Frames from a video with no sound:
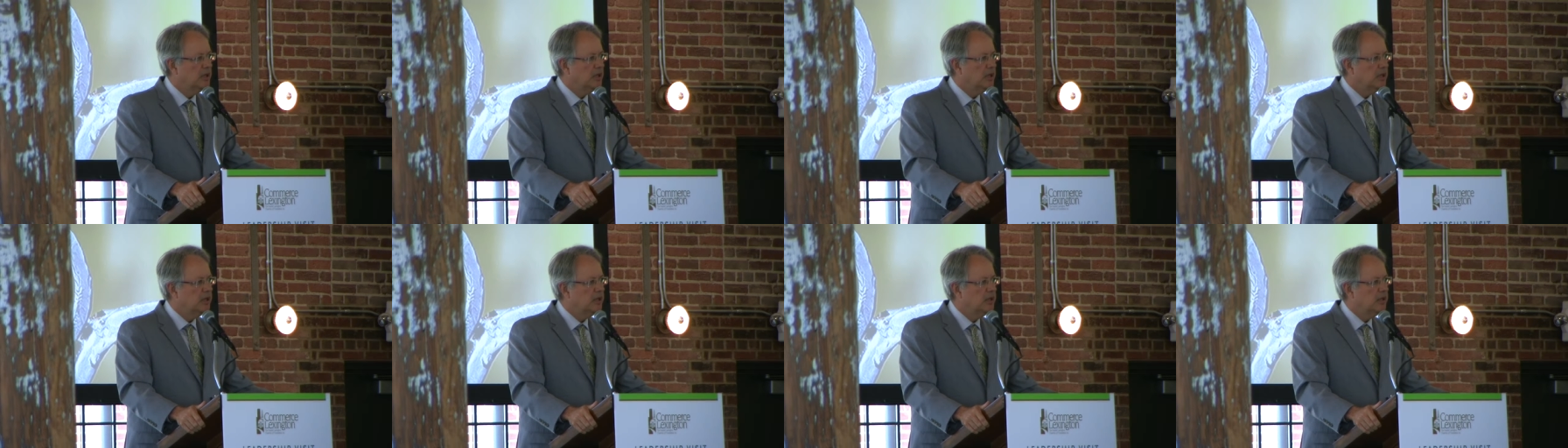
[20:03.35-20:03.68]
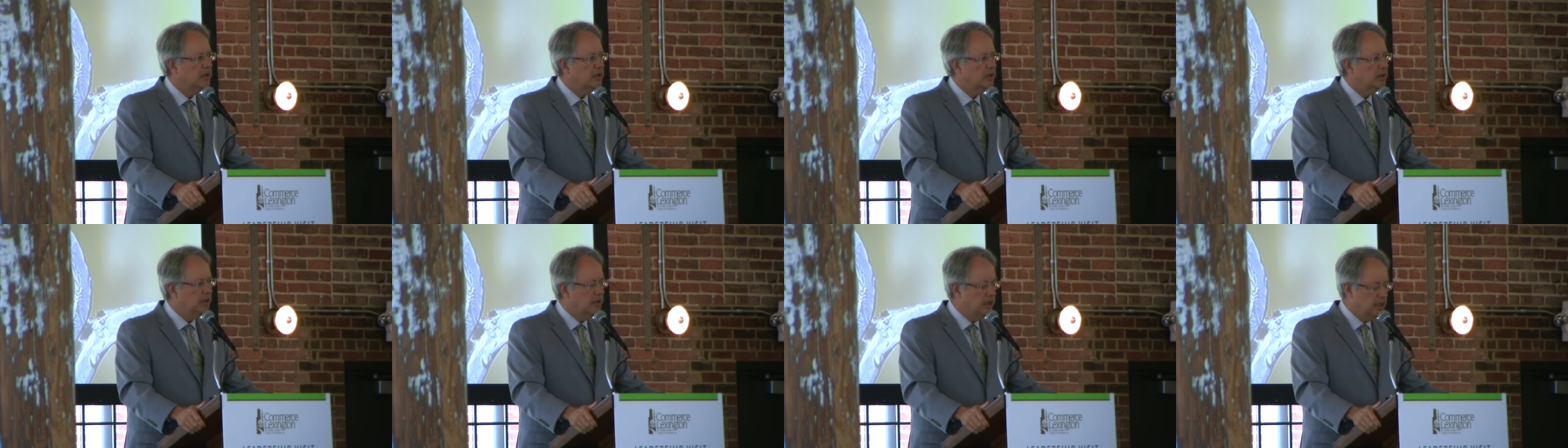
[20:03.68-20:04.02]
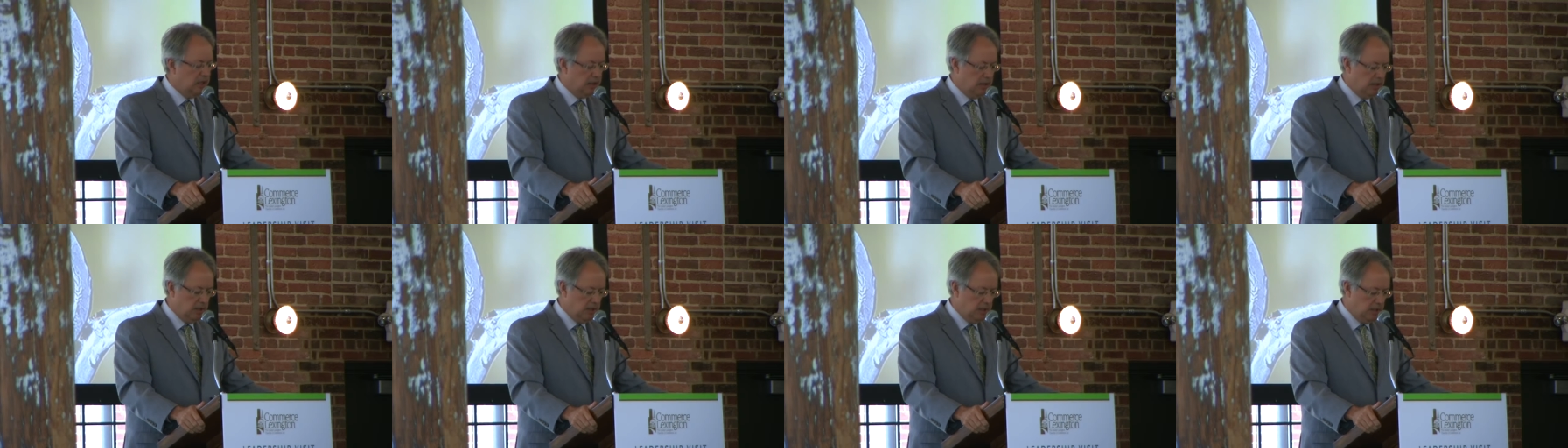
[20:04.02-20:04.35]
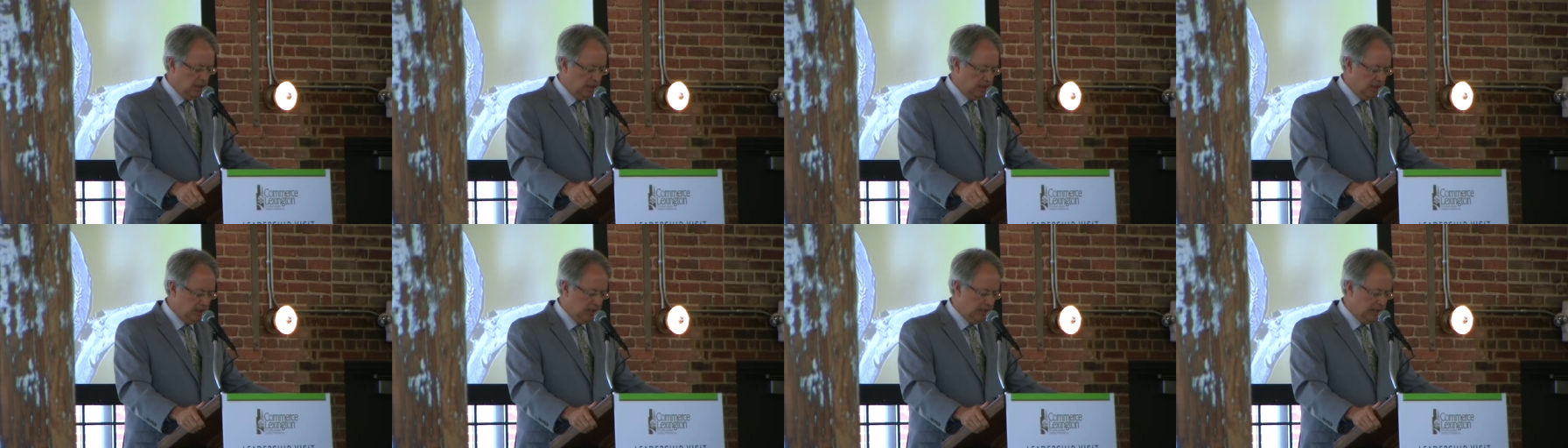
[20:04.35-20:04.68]

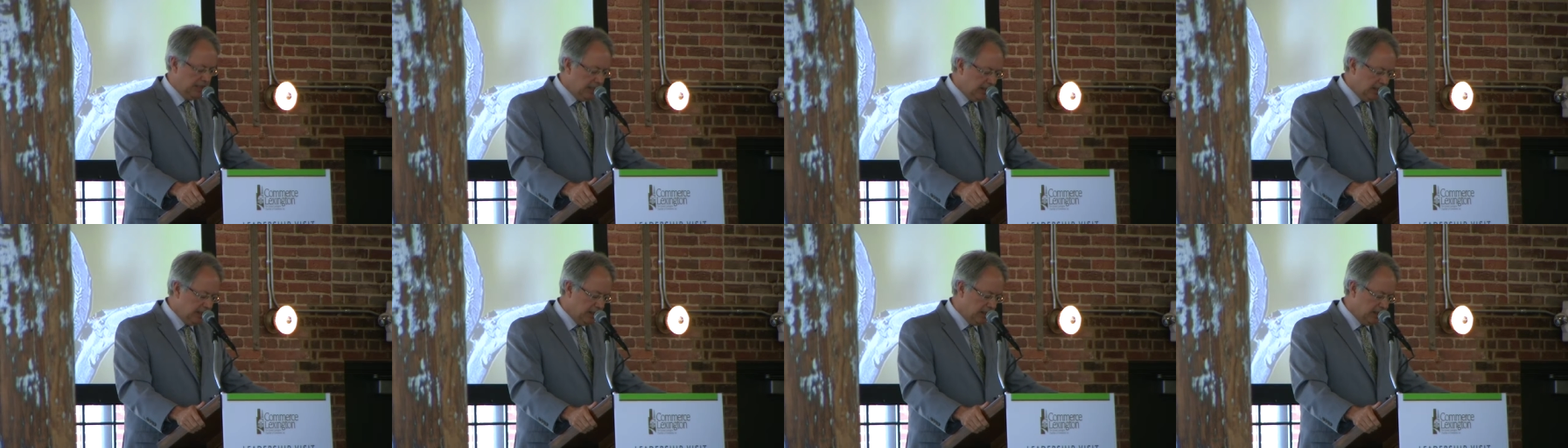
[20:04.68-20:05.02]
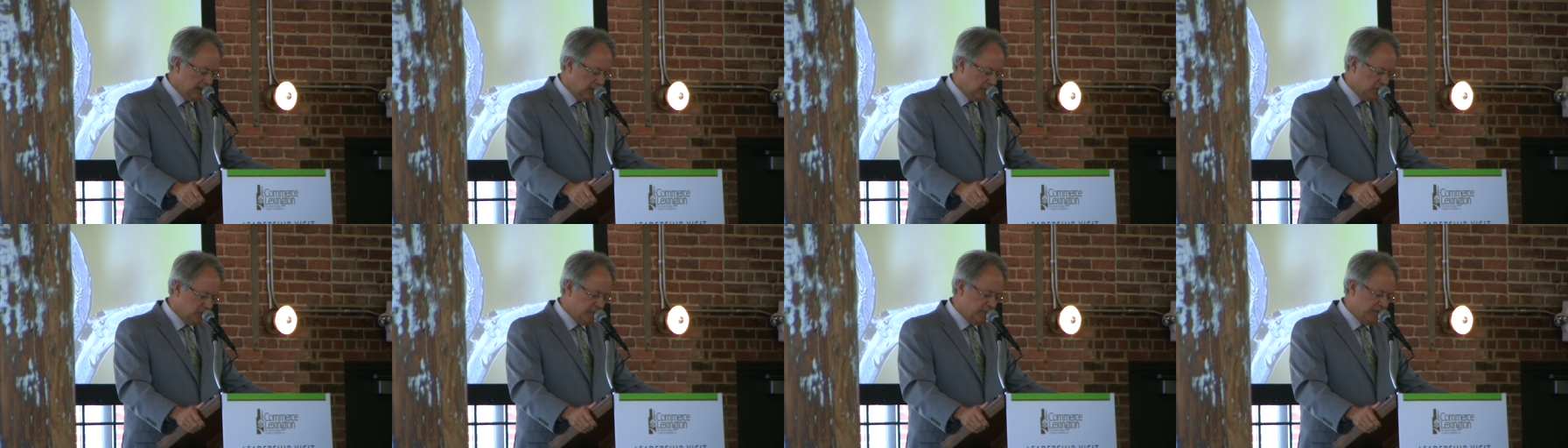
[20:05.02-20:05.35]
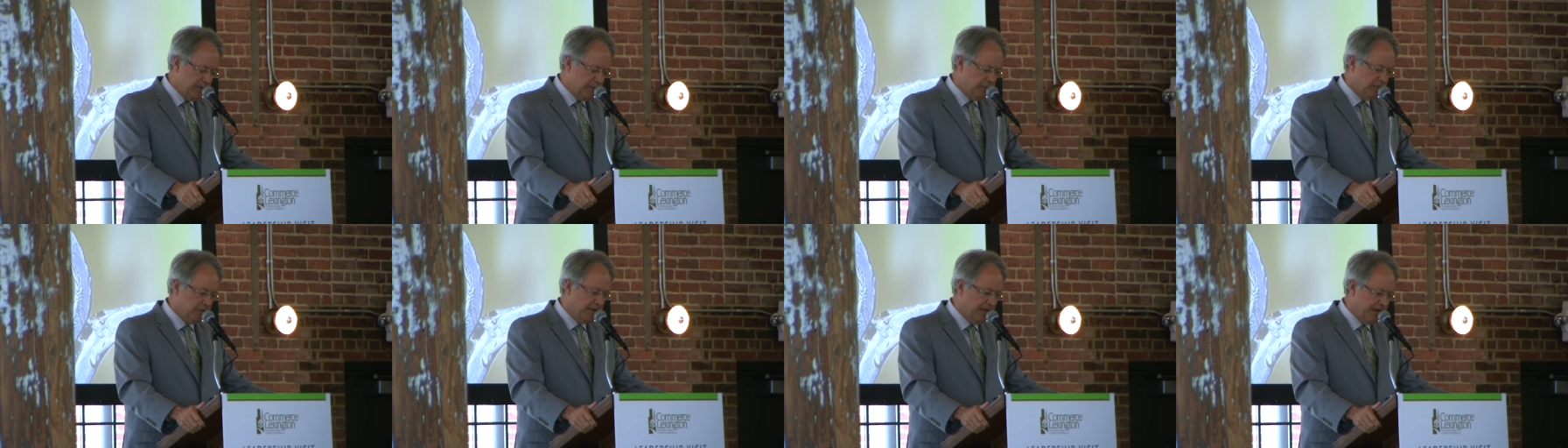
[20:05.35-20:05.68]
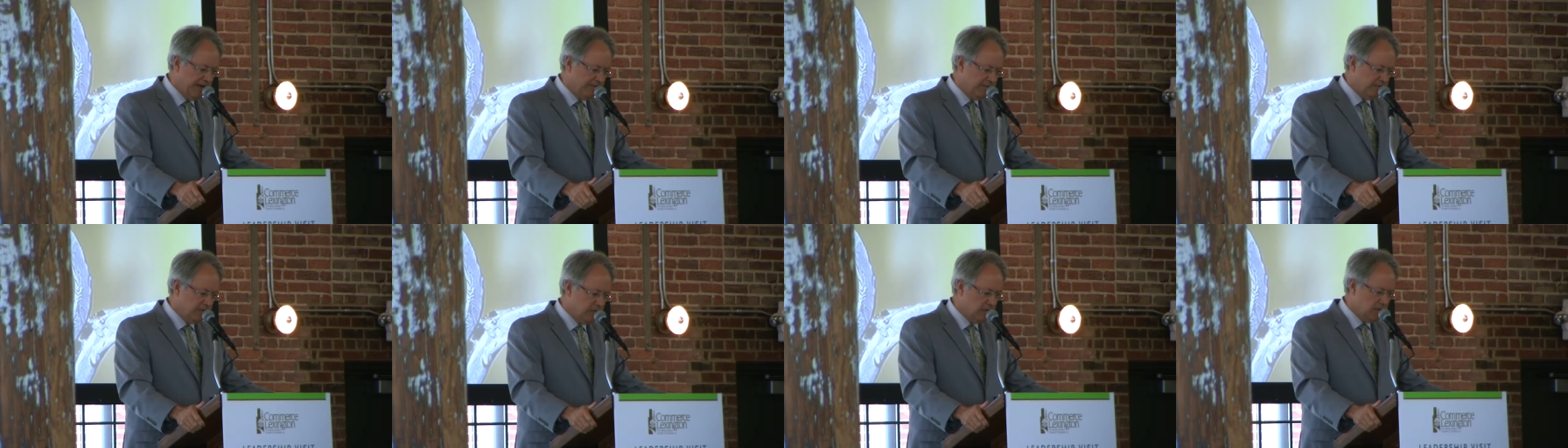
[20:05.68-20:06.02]
in killing those people
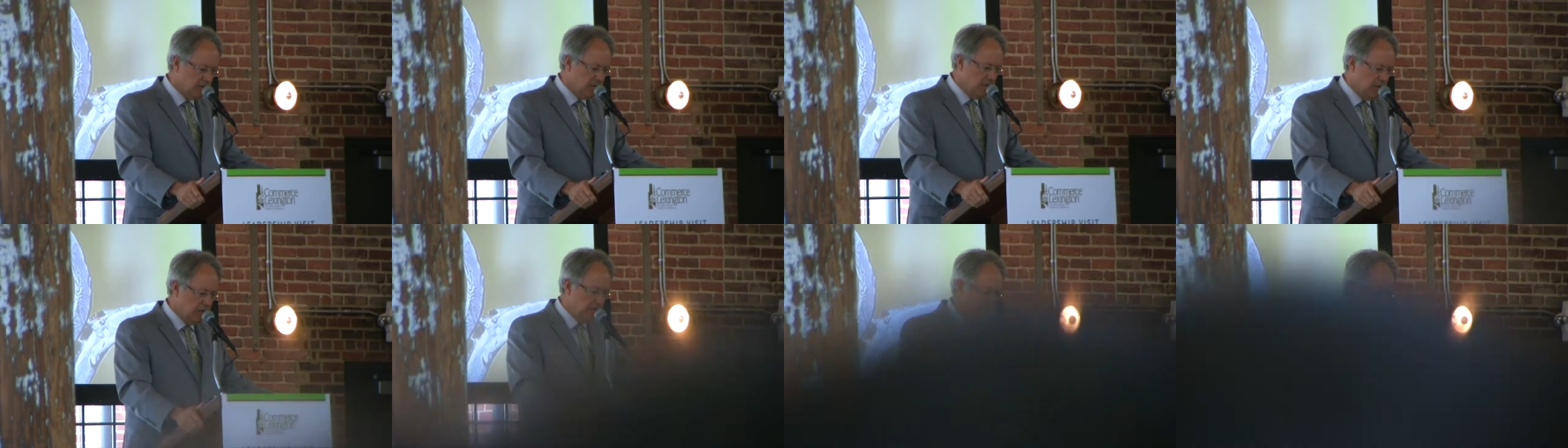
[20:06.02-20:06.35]
after